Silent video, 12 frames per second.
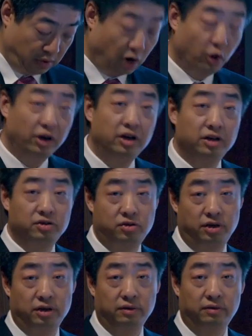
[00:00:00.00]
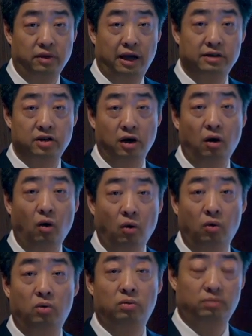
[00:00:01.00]
our industry as a
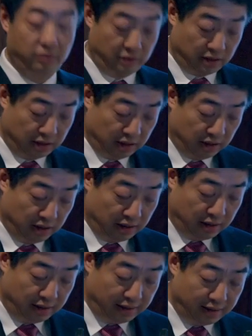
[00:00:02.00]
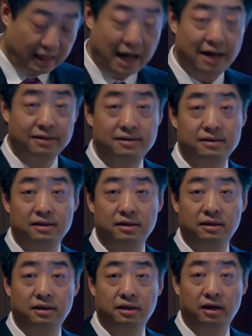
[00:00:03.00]
whole lacks
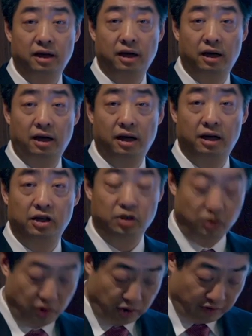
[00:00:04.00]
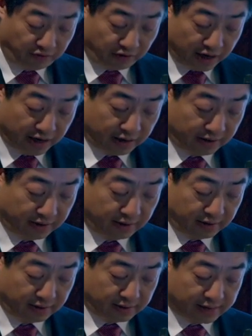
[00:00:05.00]
a unified
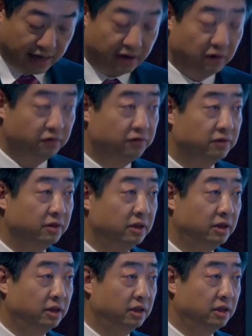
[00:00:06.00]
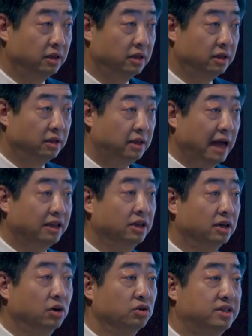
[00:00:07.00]
set of
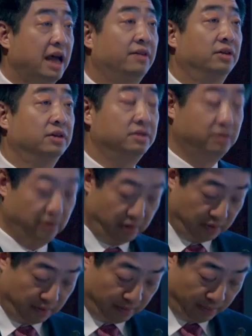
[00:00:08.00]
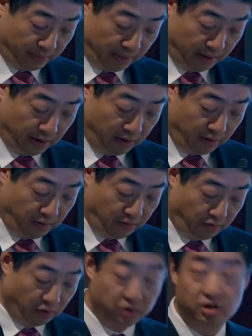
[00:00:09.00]
technical standards
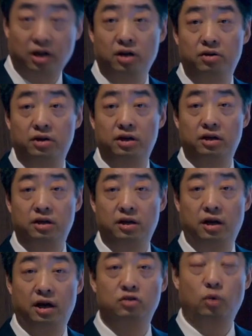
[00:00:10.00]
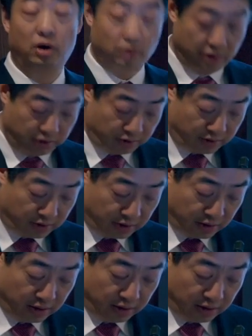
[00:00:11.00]
for security, as well as